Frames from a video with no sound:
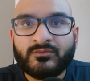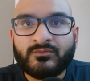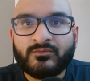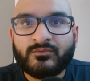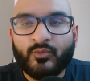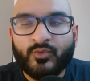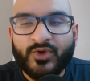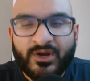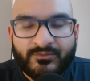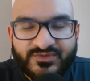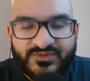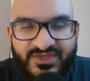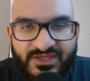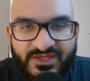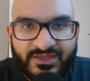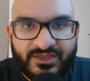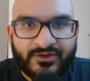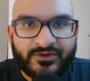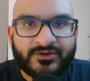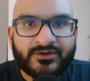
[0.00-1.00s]
What I'm saying
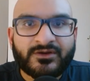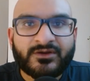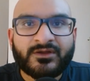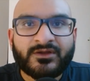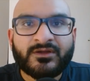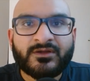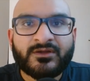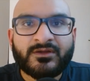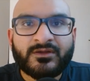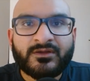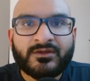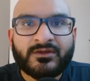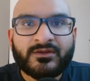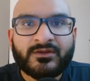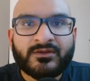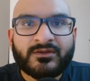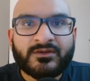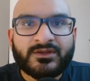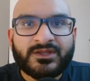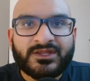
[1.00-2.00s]
here
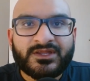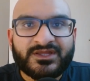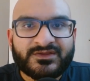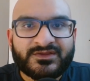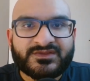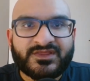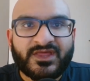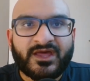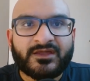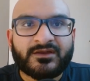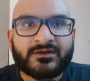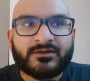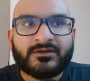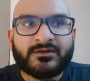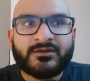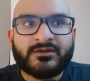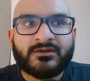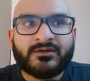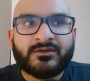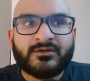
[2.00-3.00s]
is that
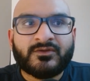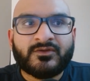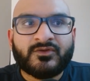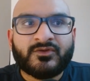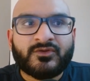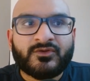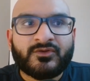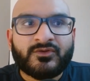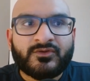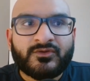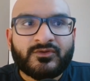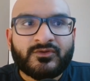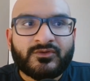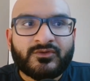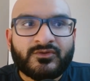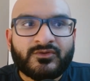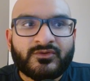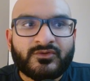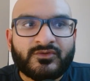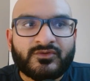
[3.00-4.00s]

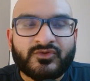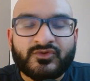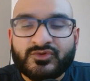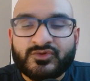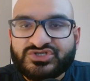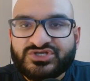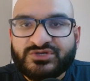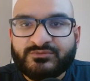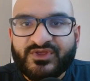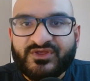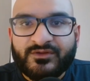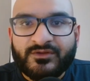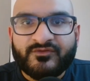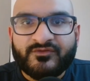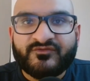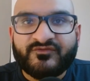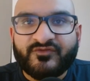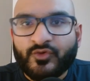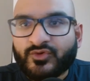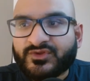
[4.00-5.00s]
you should be
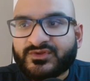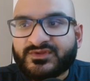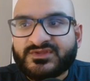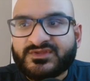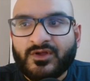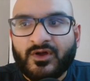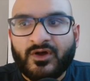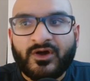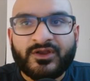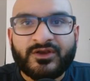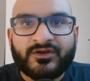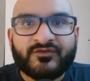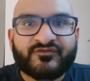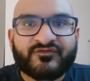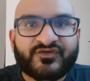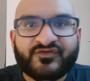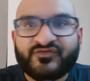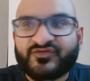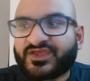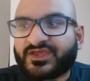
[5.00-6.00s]
focused on
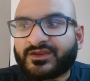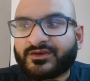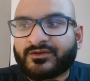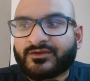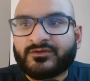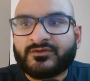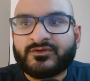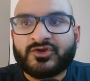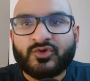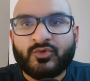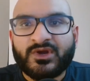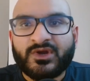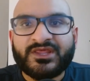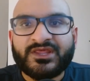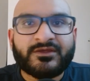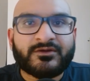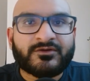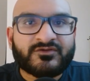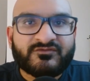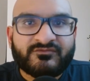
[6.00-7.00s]
15. 20
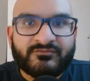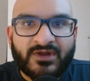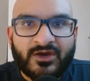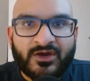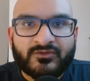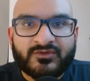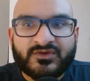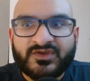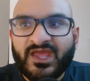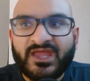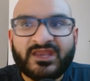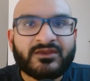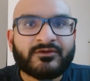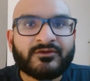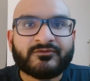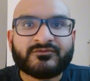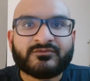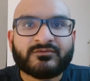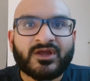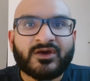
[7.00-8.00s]
years from now, 10
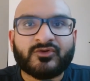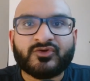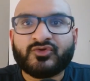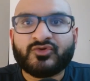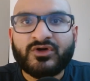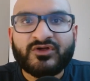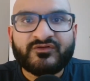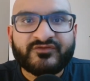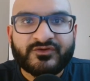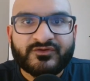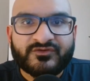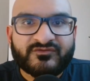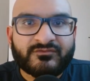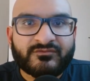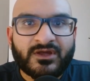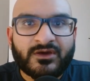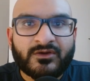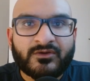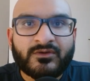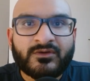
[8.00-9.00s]
years from now, 12 years from
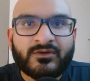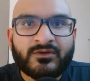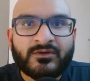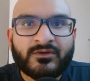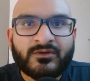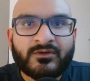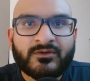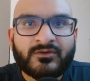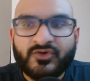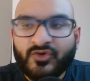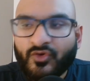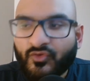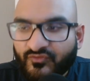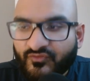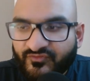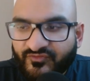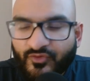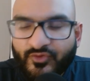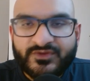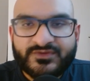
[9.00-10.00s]
now. Don't
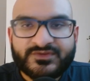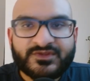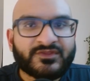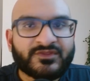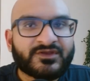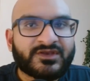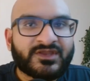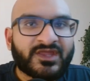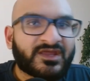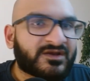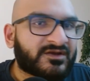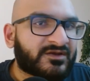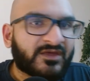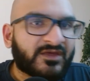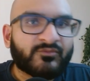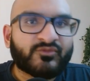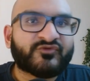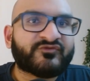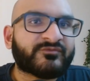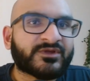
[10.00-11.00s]
focus on the day-to-day
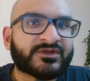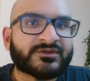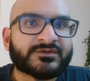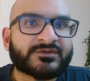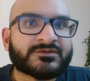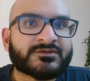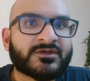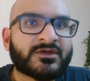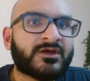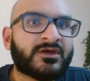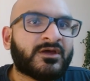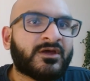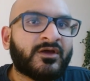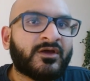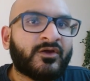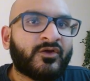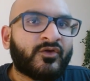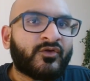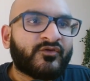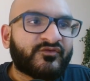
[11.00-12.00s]
movements.
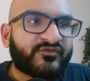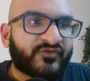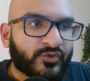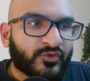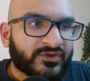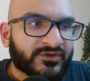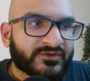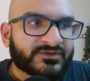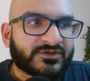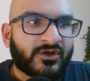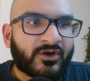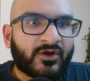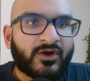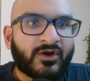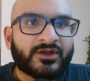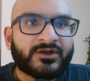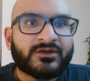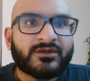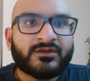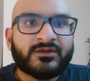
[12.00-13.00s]
Focus
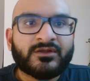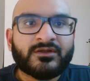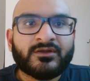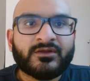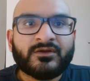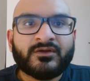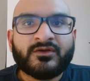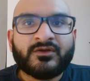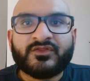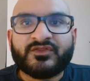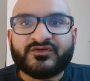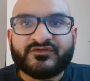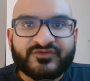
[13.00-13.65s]
on the